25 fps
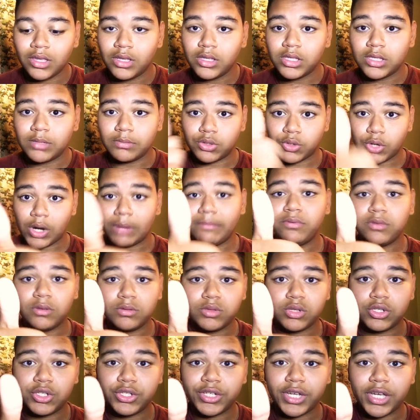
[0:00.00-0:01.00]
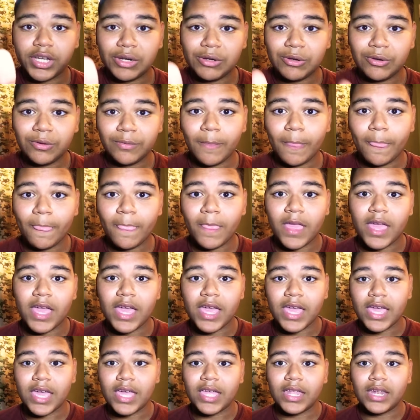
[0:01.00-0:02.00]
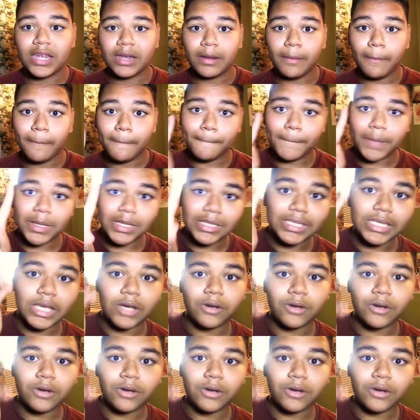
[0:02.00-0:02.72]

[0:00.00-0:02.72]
subscribe to the channel, and peace